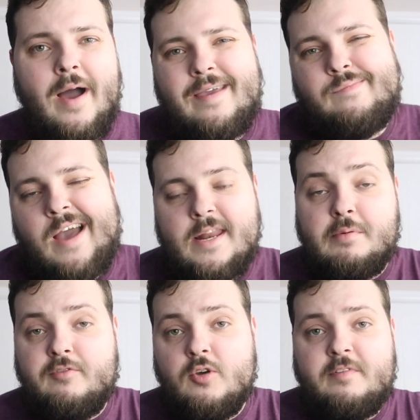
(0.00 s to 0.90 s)
I kind of
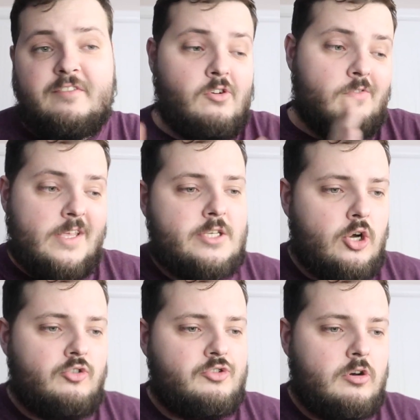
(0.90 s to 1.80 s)
prefer FIFA on this
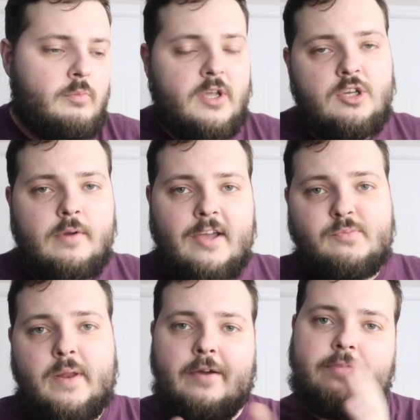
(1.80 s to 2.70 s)
console, but you guys
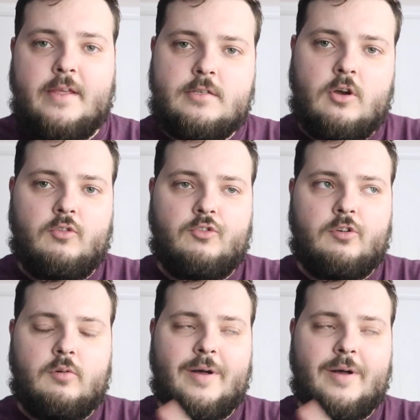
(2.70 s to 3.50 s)
play on this console."